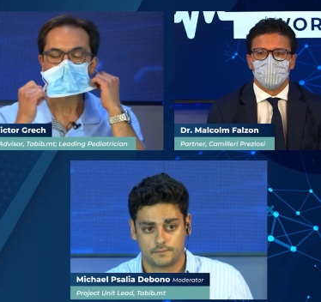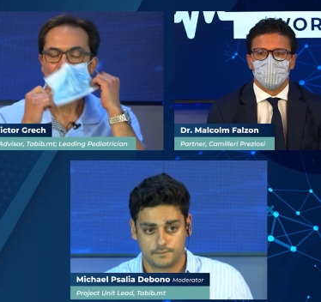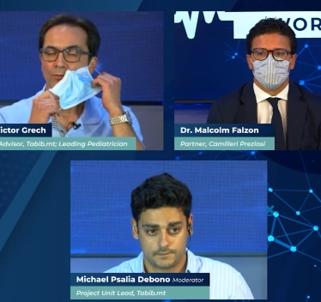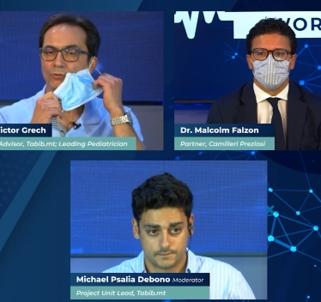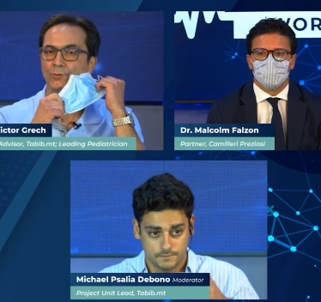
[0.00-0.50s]

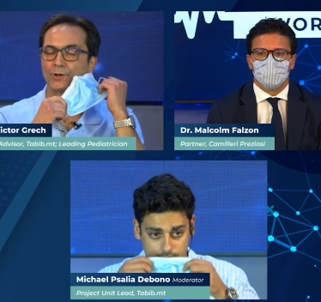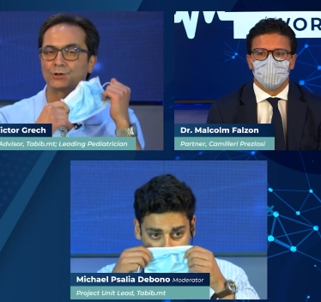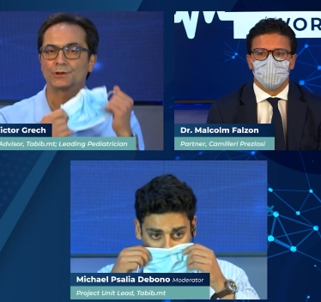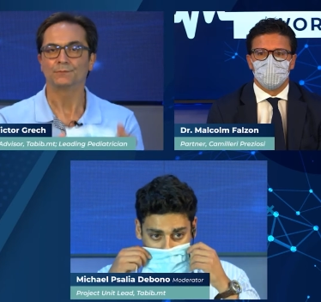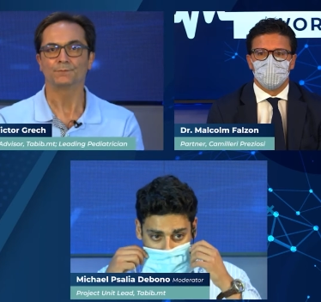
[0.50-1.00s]
Speaker 1: Good
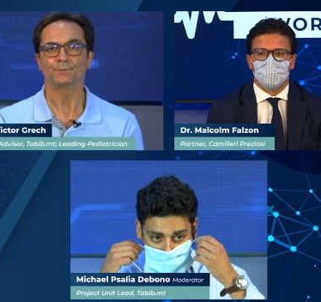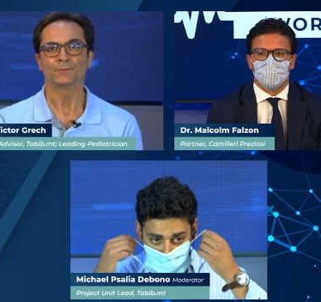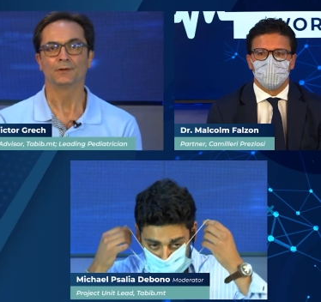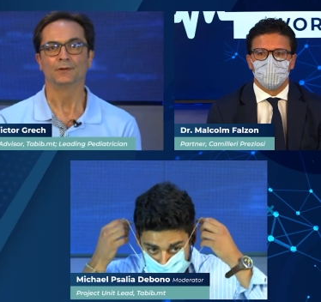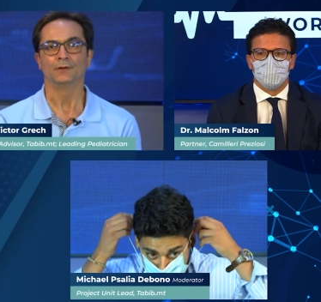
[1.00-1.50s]
question.
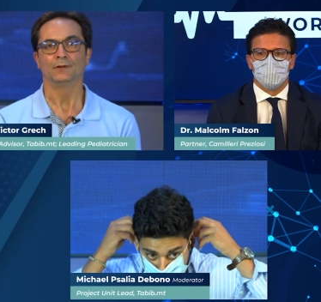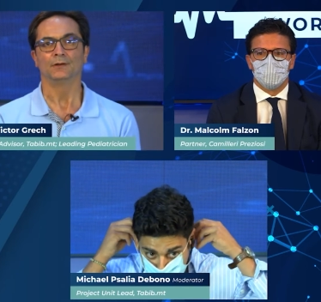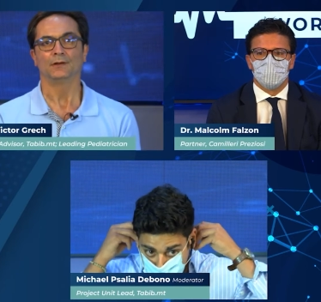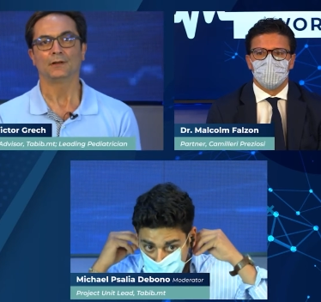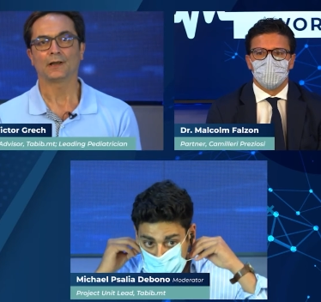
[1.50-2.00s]

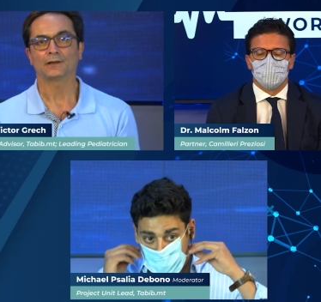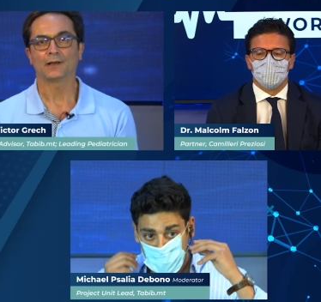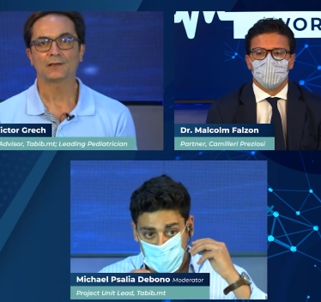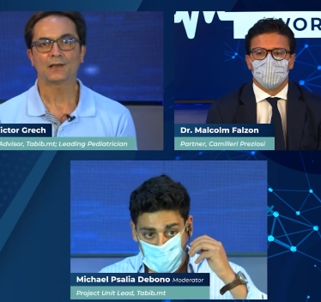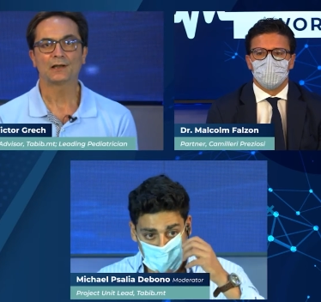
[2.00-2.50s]
Like
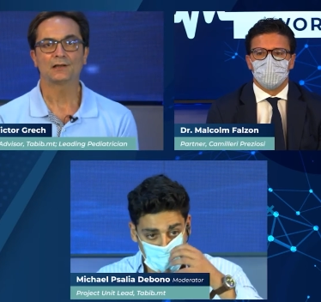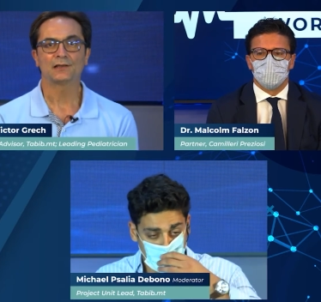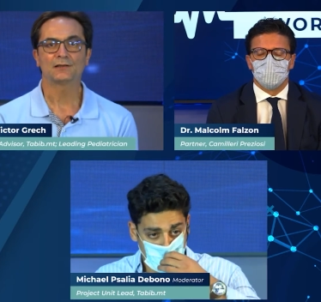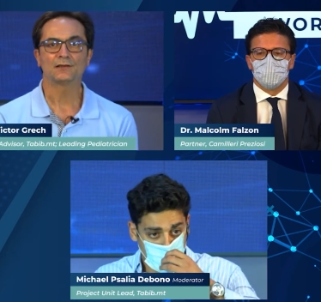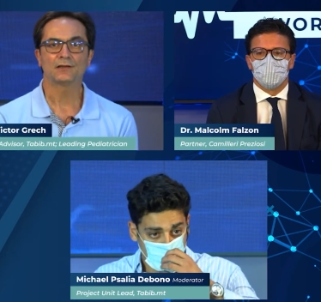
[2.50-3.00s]
they say,
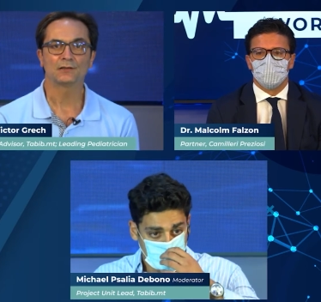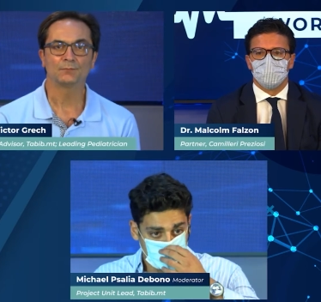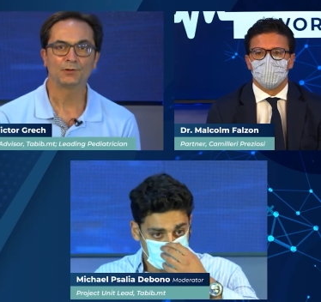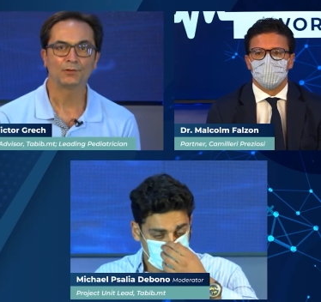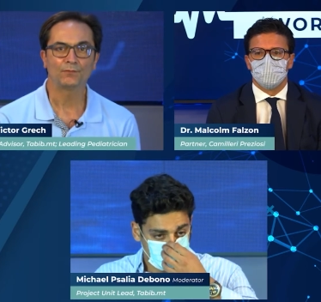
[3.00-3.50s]
necessity is the
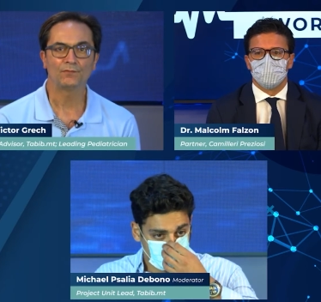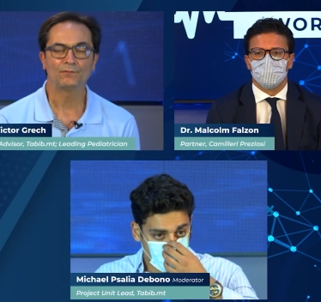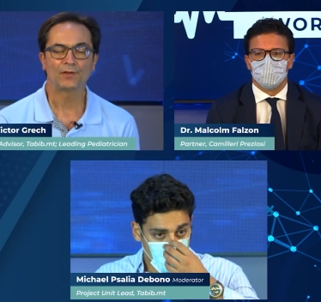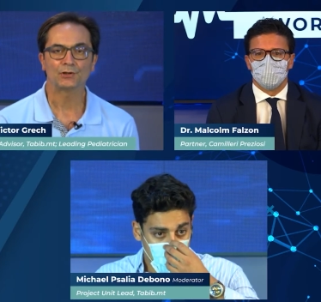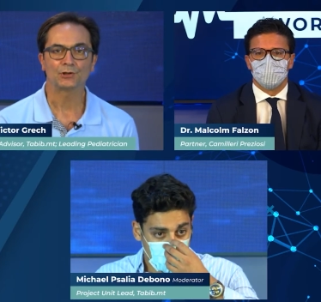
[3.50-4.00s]
mother of
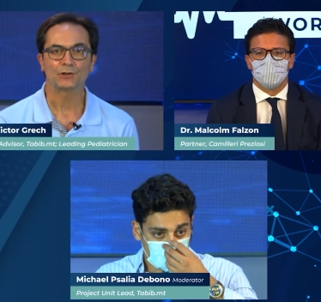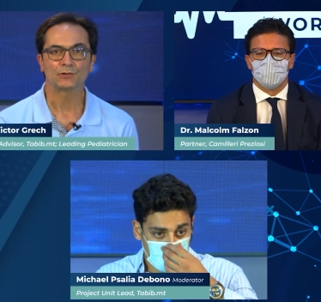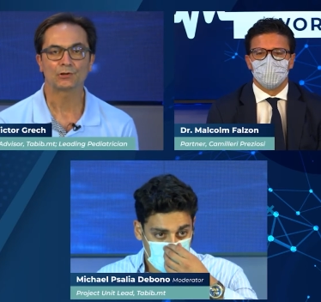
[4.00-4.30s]
invention.